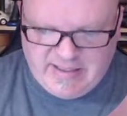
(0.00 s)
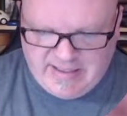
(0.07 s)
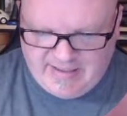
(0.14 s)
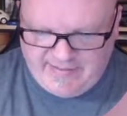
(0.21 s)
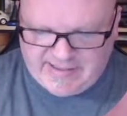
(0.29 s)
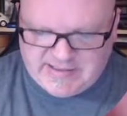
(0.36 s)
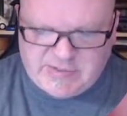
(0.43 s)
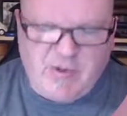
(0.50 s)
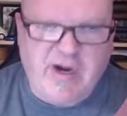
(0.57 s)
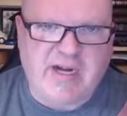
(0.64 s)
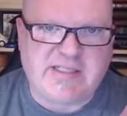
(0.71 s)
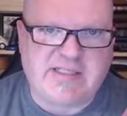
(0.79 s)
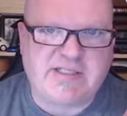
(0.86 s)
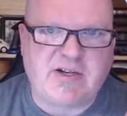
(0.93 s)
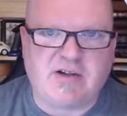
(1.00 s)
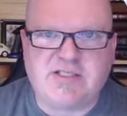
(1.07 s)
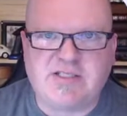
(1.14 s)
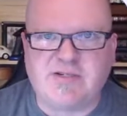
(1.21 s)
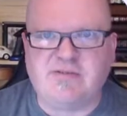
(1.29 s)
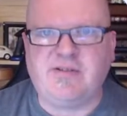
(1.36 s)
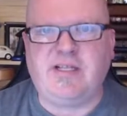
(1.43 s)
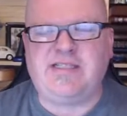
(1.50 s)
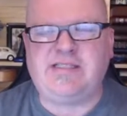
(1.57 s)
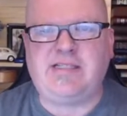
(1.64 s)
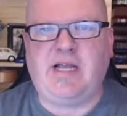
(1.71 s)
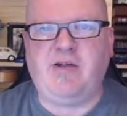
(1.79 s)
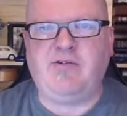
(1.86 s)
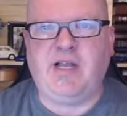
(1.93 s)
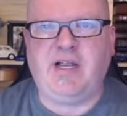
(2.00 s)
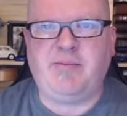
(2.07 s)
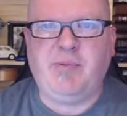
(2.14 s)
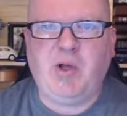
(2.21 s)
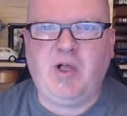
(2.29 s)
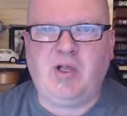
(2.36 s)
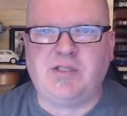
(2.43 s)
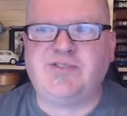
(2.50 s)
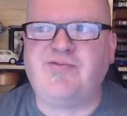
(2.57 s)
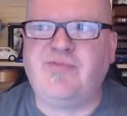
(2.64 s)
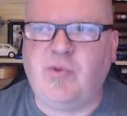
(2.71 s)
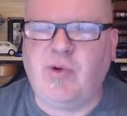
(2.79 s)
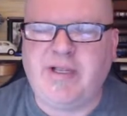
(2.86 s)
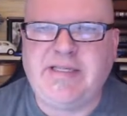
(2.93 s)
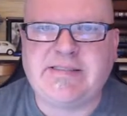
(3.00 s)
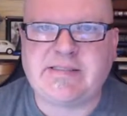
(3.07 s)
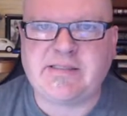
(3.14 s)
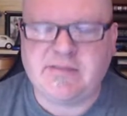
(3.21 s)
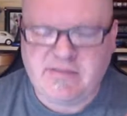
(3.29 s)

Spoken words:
that's where it starts to really sound like Paul's voice.